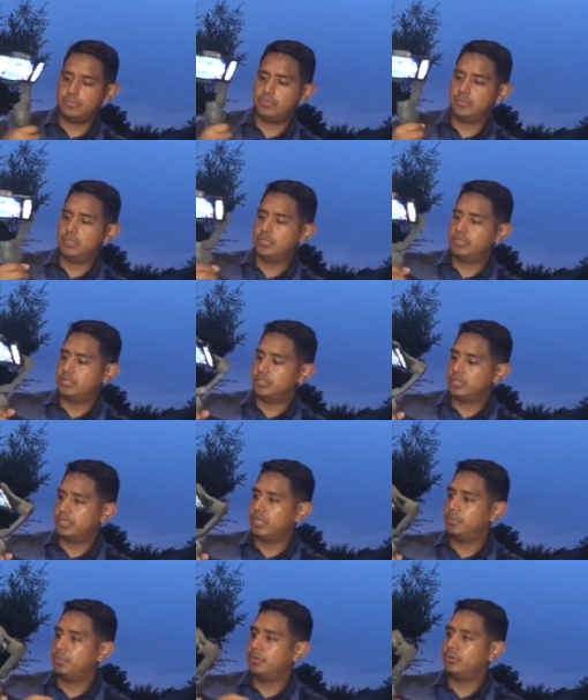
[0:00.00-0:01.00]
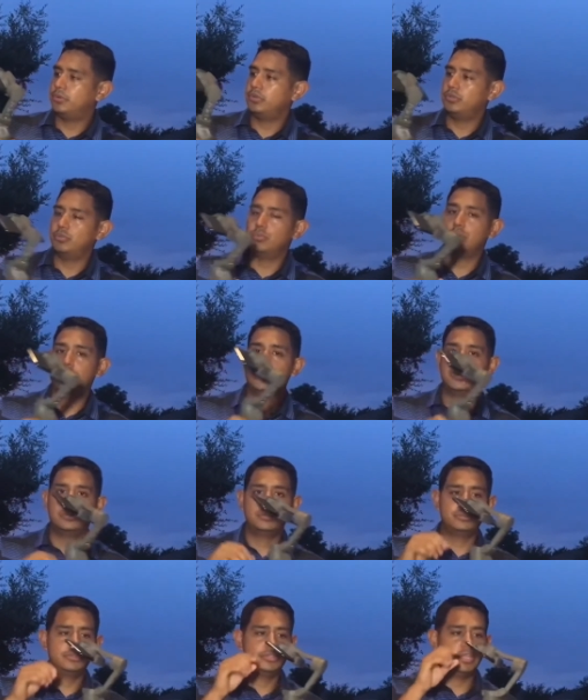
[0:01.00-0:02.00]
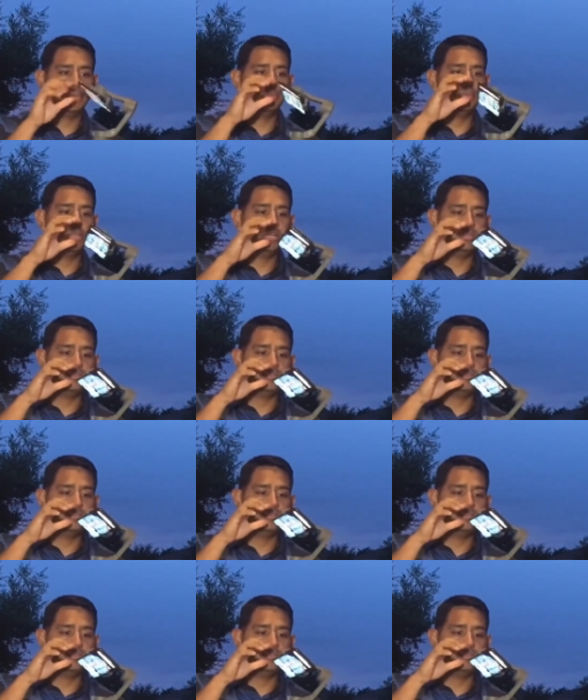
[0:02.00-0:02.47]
this is the gimbal. You want to stabilize the